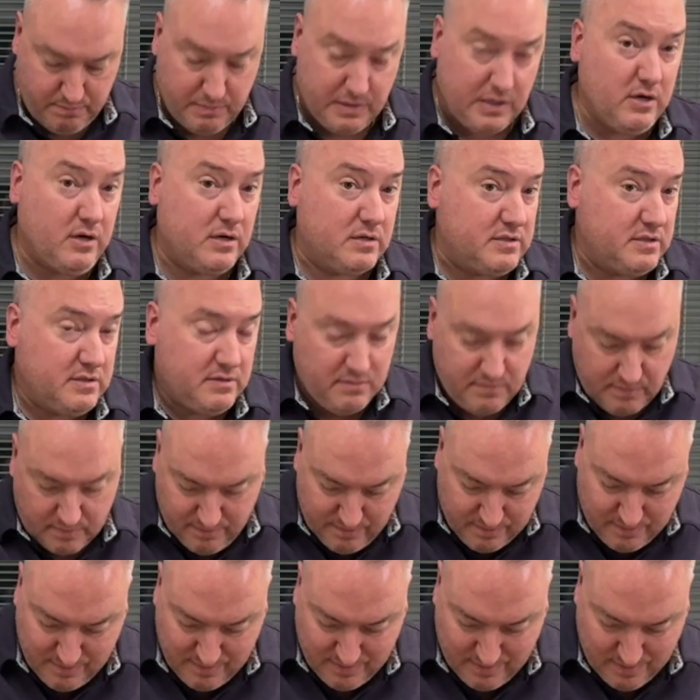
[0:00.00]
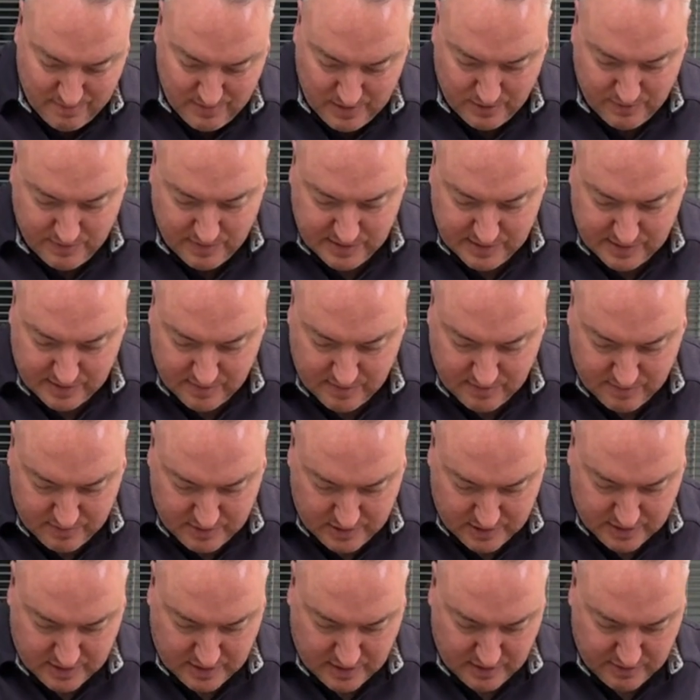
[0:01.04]
no reason.
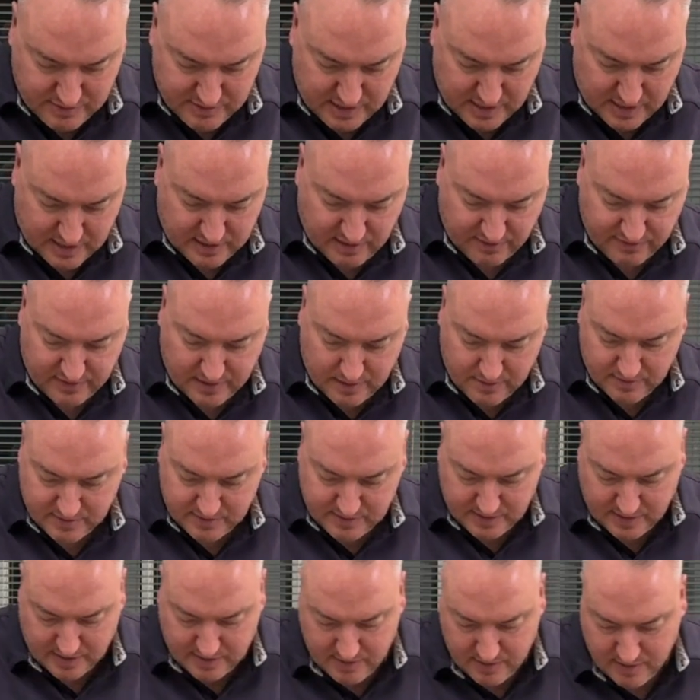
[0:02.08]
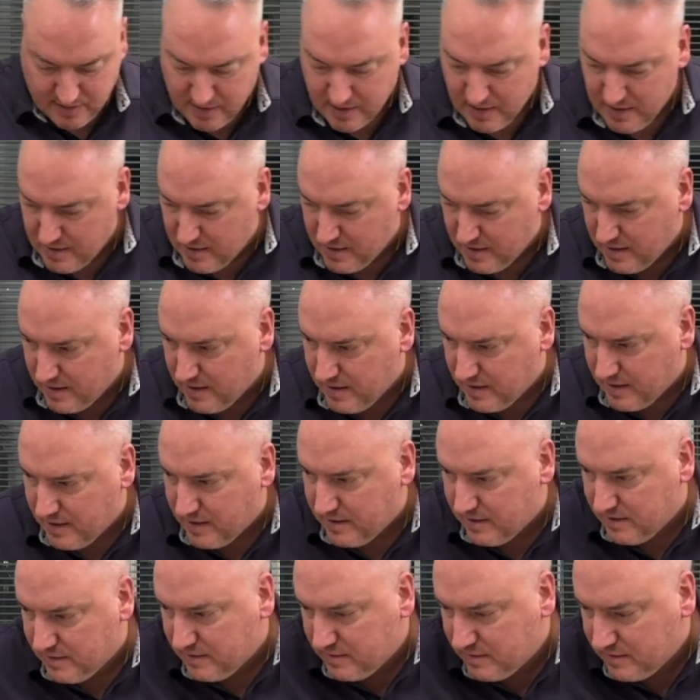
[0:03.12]
Just going to use the atta flour instead.
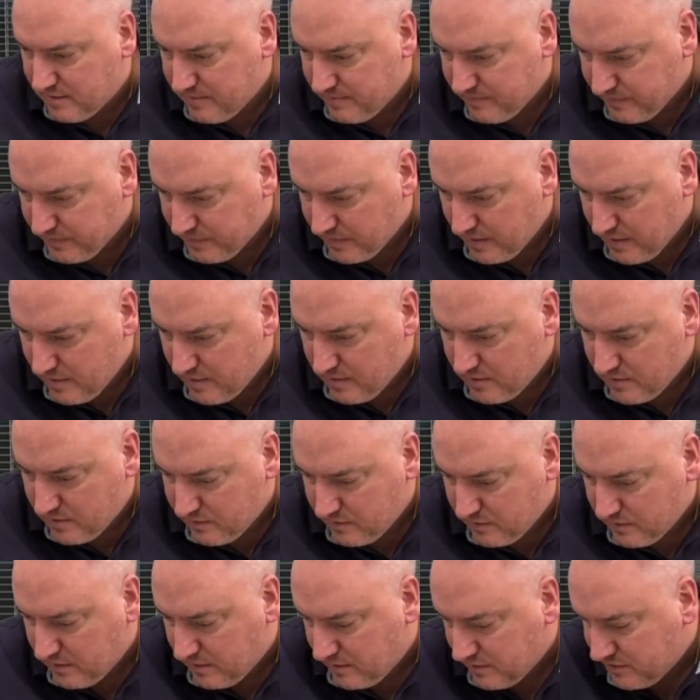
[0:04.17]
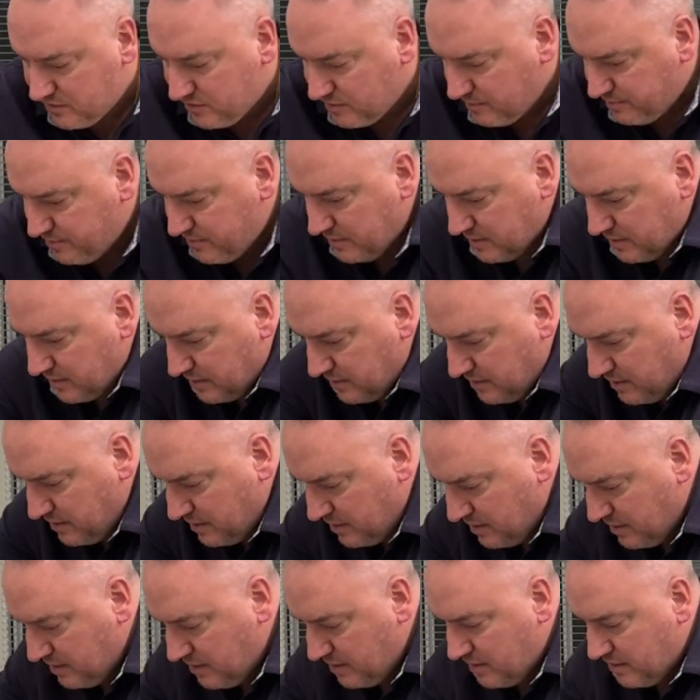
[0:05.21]
And we'll also put
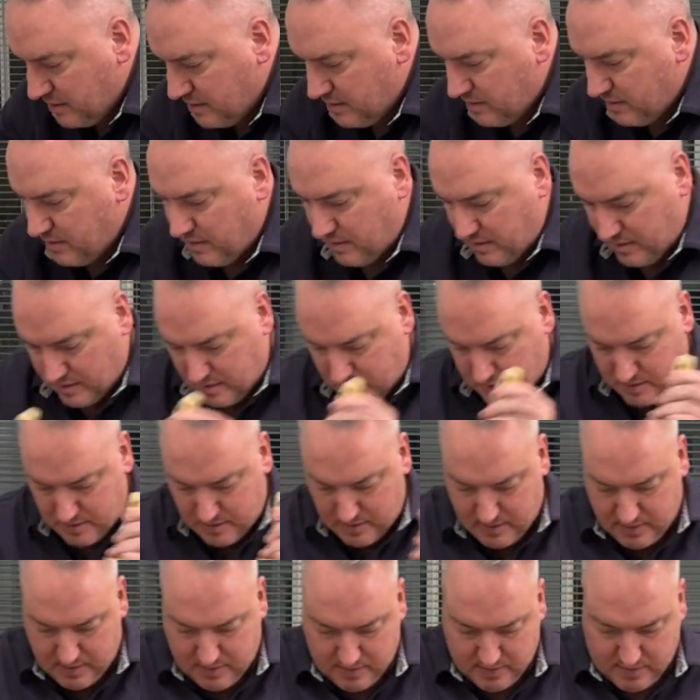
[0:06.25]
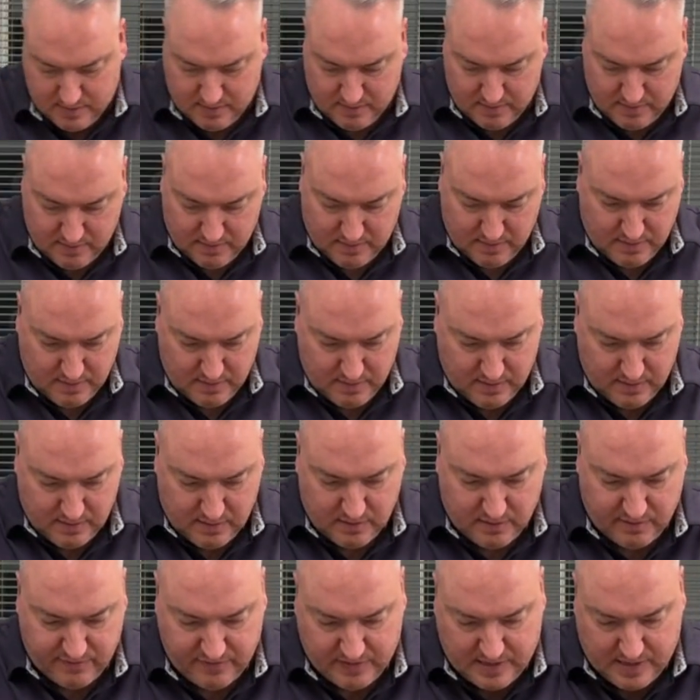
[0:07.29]
a
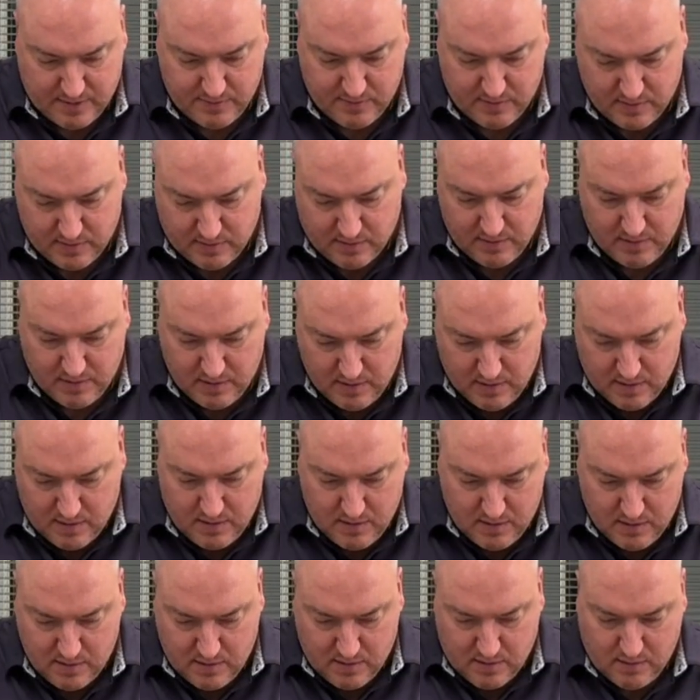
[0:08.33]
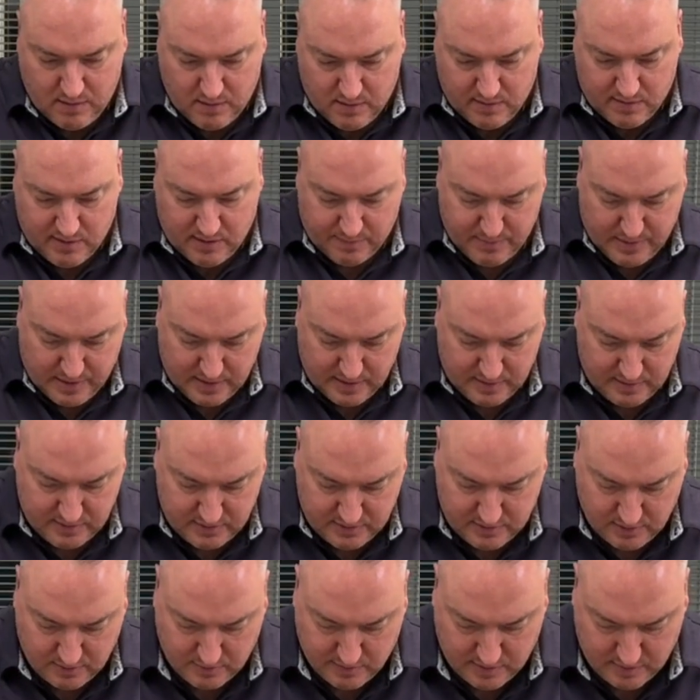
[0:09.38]
little flour on the pin
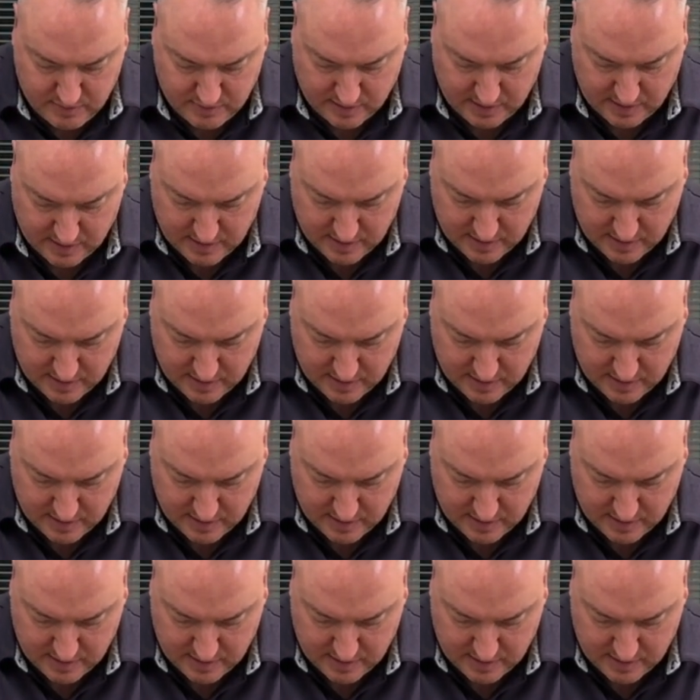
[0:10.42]
so we don't get